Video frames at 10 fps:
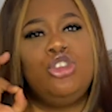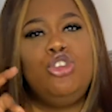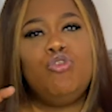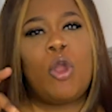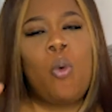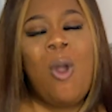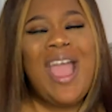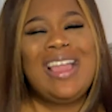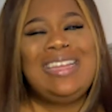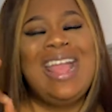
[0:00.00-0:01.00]
you
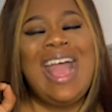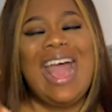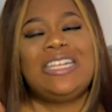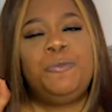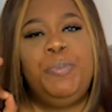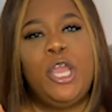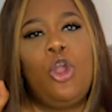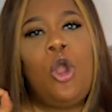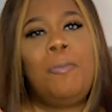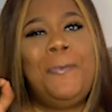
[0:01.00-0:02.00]
required has been
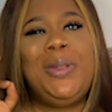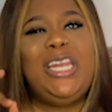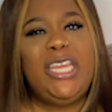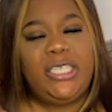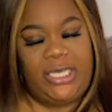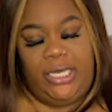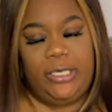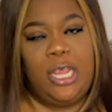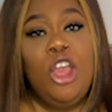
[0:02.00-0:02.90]
completed.